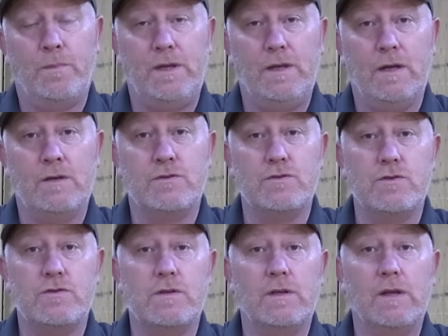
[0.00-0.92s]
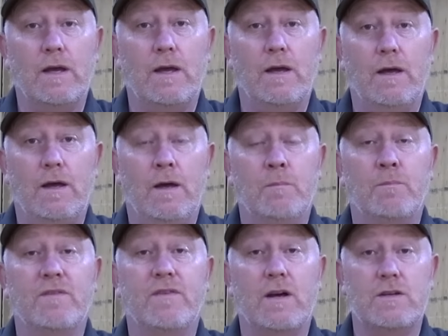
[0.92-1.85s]
be introducing
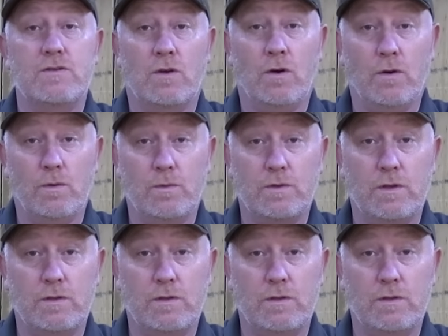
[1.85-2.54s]
improvised calls,